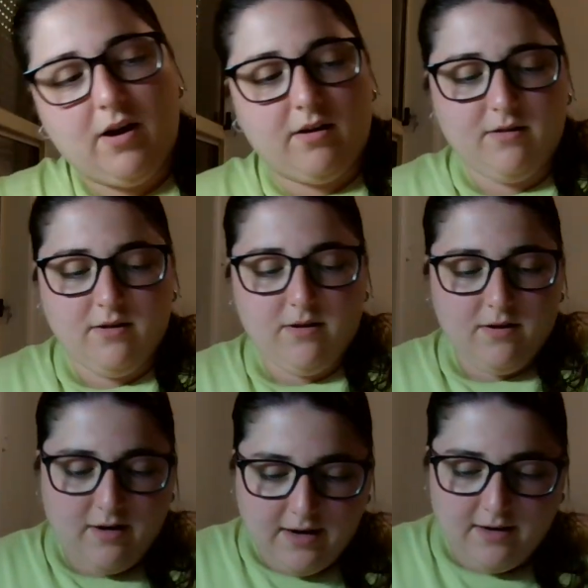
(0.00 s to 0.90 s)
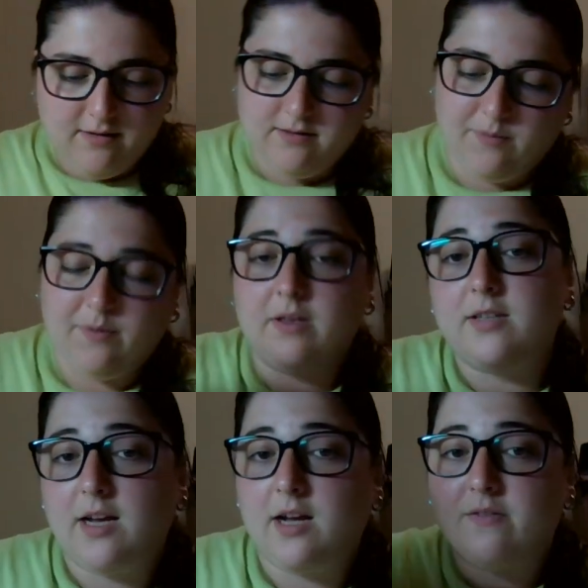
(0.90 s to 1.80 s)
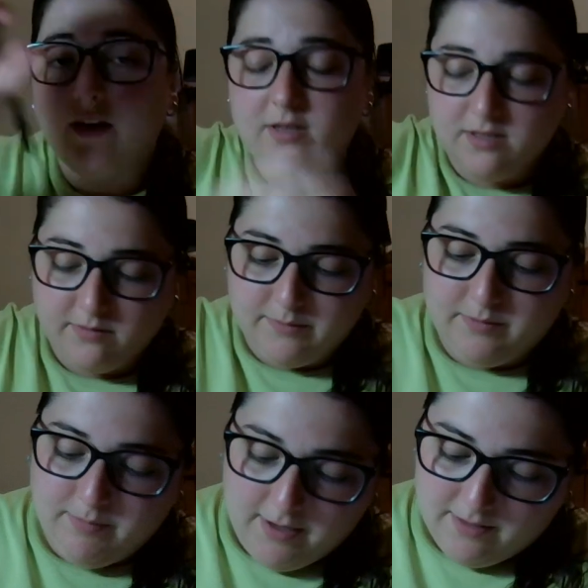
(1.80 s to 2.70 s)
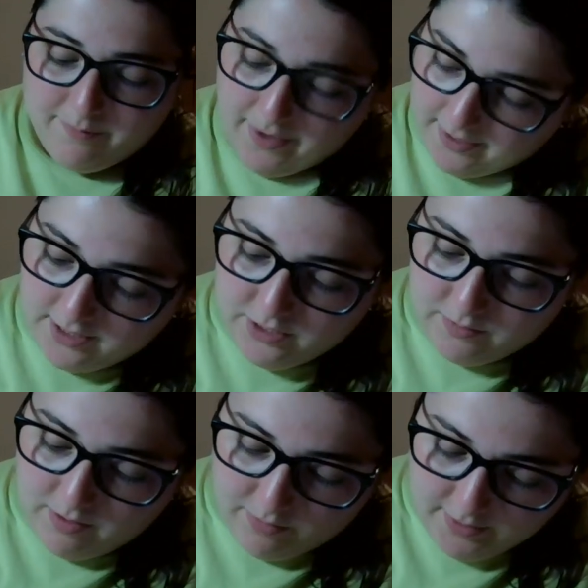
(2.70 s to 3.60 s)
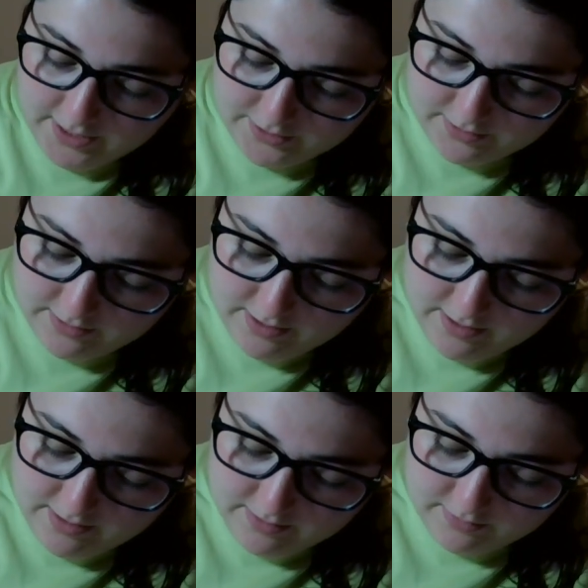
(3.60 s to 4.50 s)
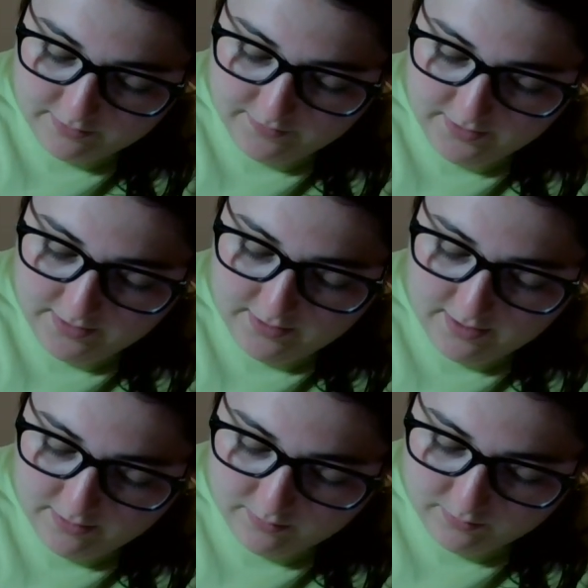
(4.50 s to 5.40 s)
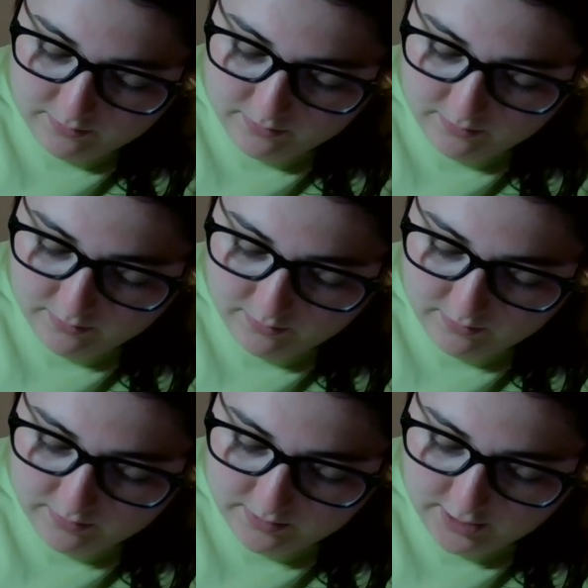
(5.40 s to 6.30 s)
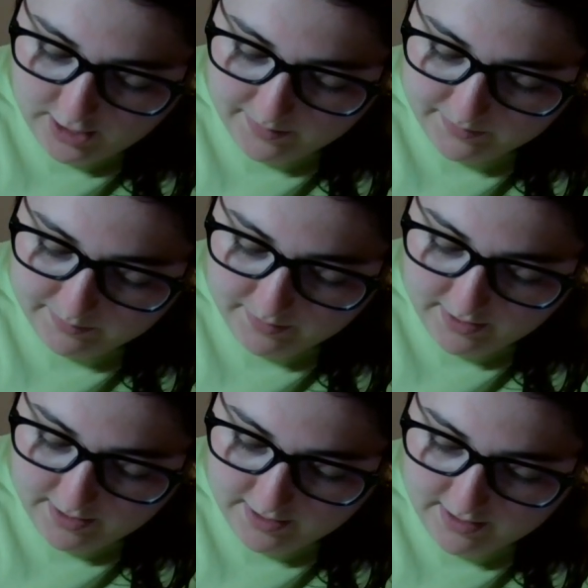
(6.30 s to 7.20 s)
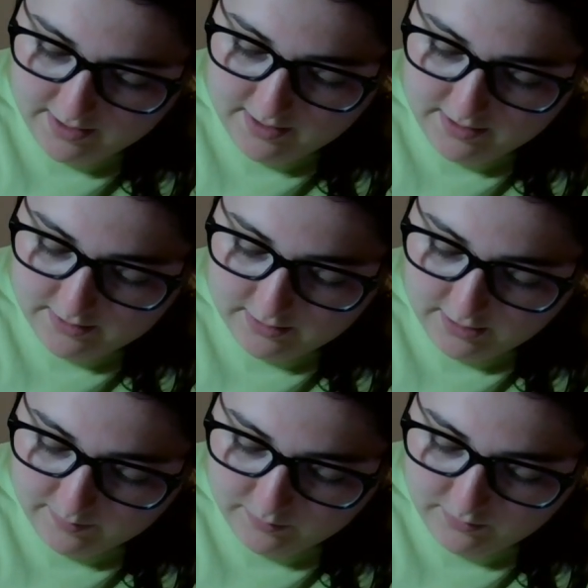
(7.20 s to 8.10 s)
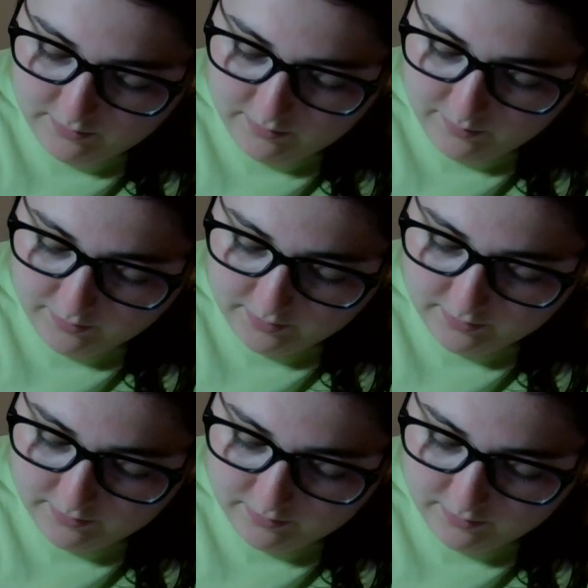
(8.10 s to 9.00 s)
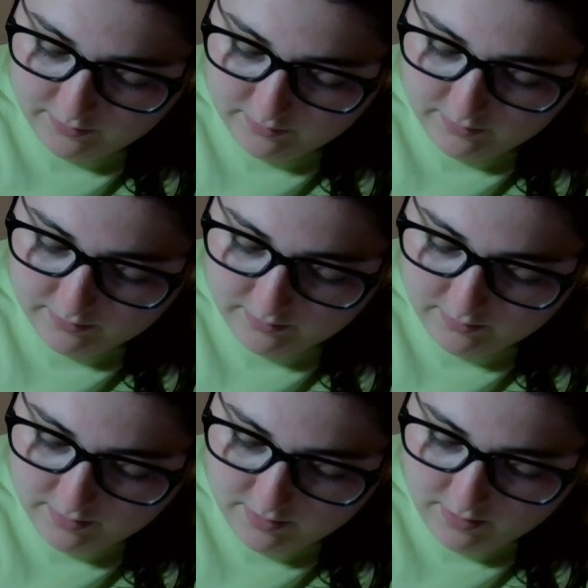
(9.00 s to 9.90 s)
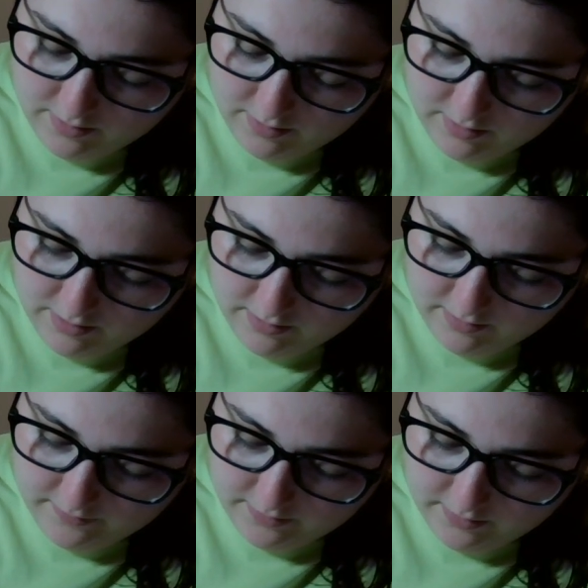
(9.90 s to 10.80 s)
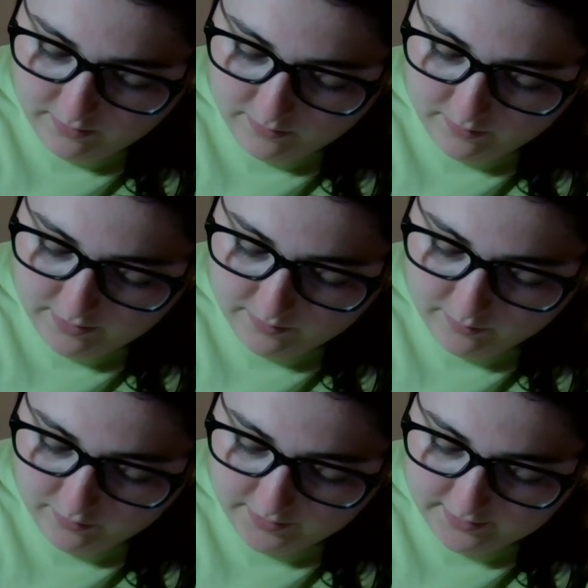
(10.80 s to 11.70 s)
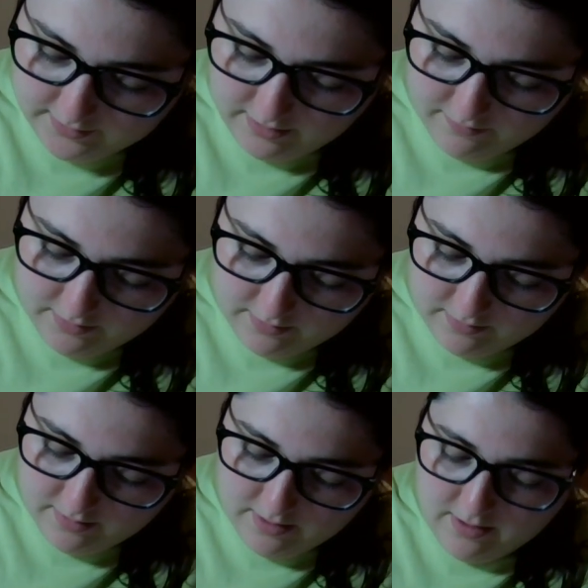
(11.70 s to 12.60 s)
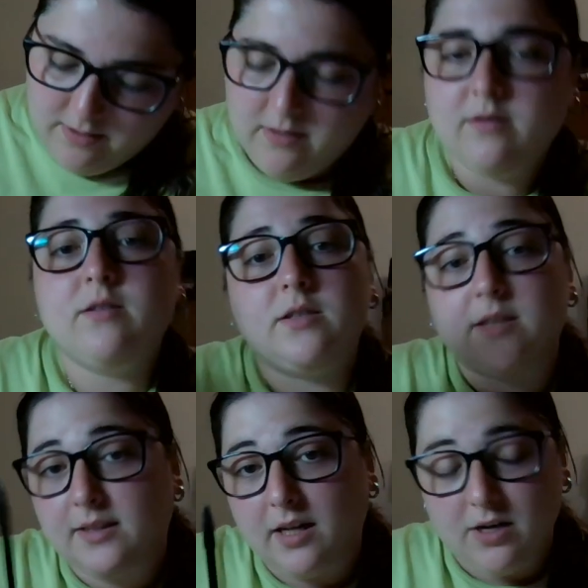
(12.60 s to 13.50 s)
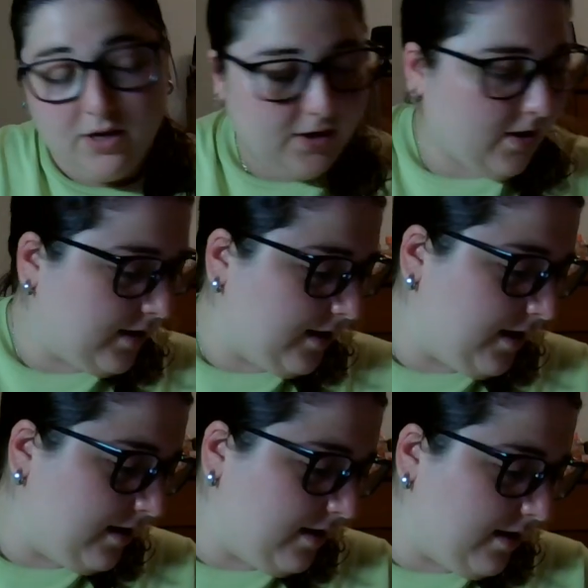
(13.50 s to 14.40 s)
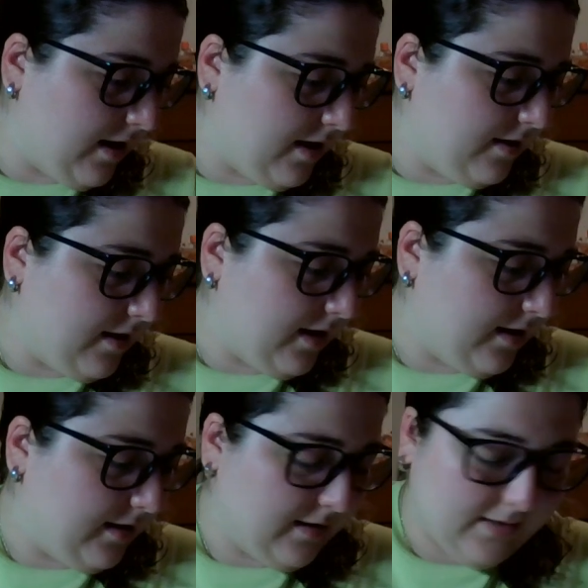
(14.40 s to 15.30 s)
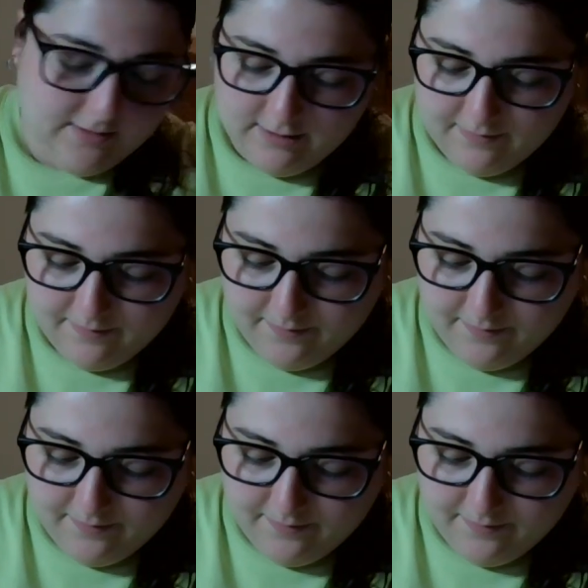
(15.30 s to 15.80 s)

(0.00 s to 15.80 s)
out. Alright, then we take our values and we plug them back into our equation. The V equals 2 times pi times 2.2 over 1.7. Stick that into your calculator, and that is